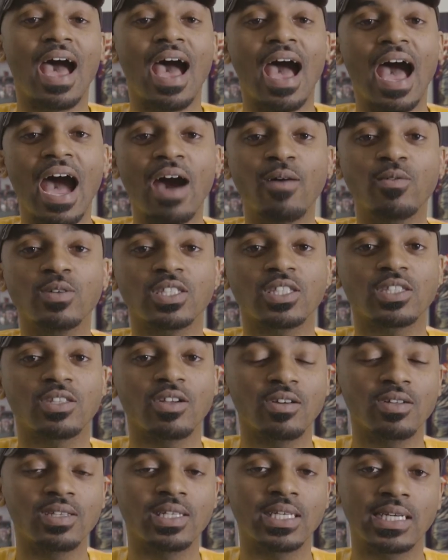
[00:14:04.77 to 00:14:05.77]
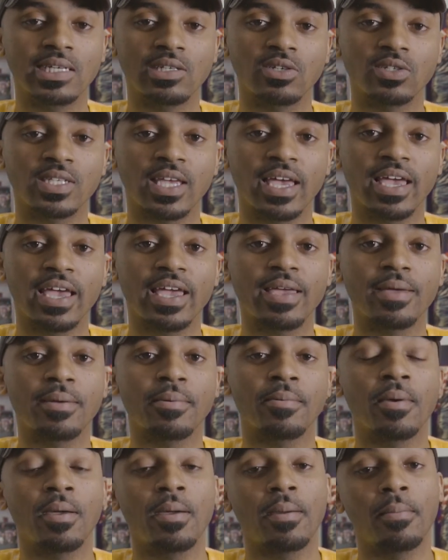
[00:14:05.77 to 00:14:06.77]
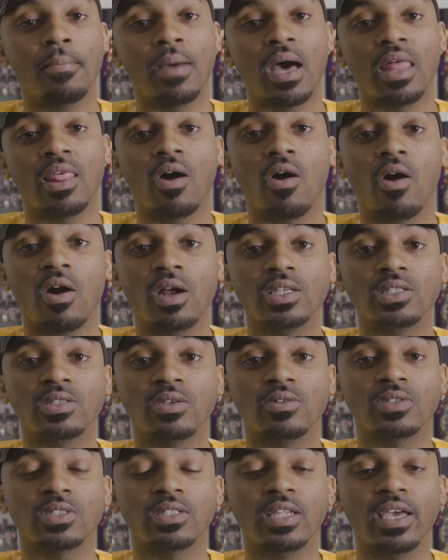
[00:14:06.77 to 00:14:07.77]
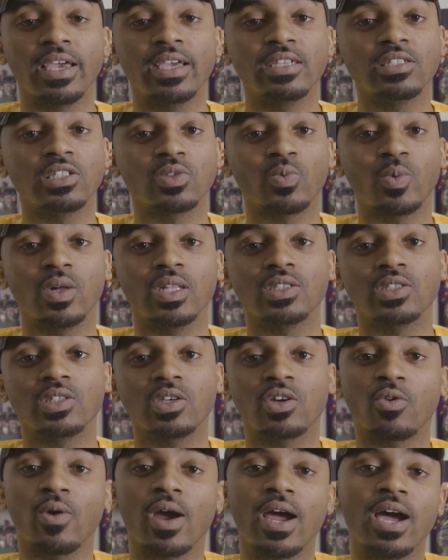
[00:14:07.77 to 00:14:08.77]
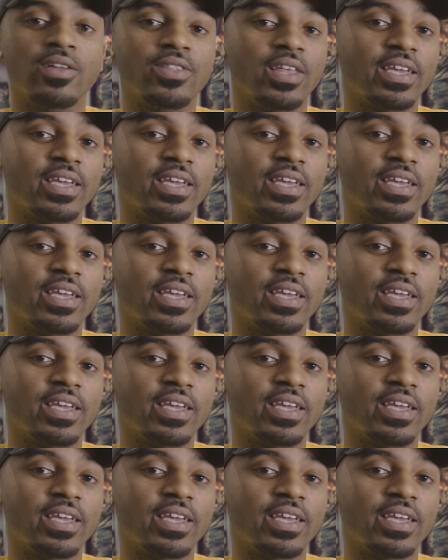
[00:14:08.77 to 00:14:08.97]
I was thoroughly entertained by the artists on stage as well as the crowd.